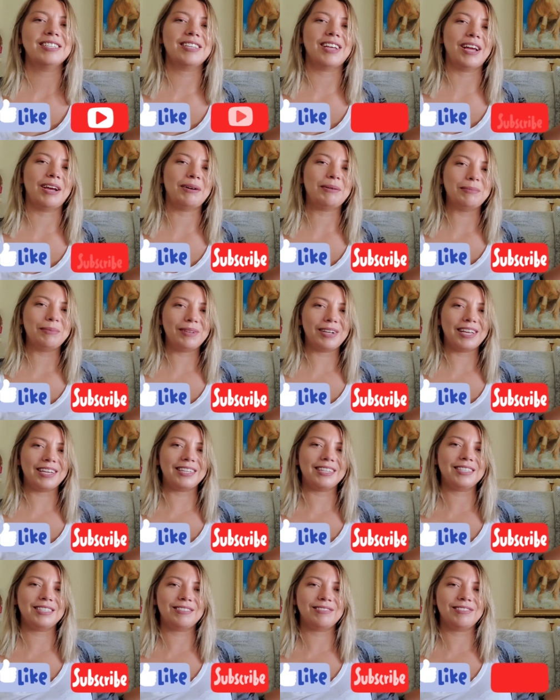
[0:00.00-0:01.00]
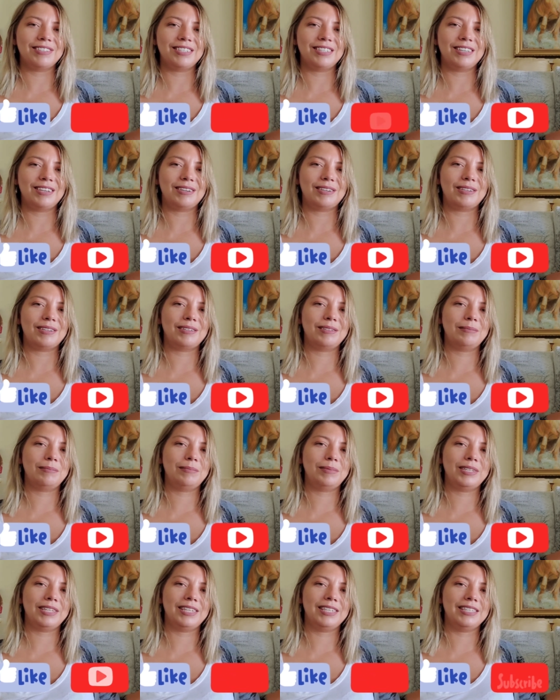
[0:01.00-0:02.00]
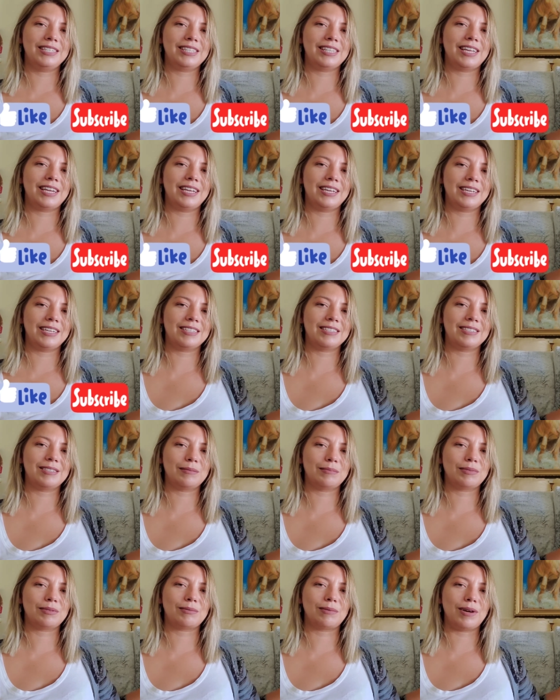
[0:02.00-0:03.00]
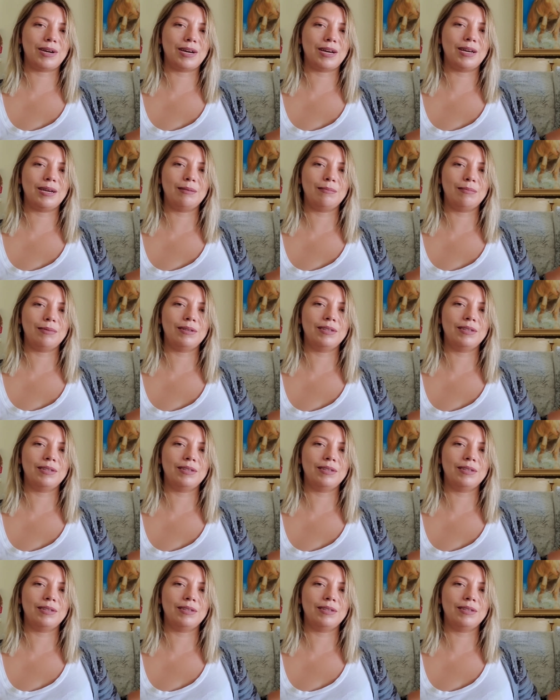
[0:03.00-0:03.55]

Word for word: so I hope you like this video. Please like and subscribe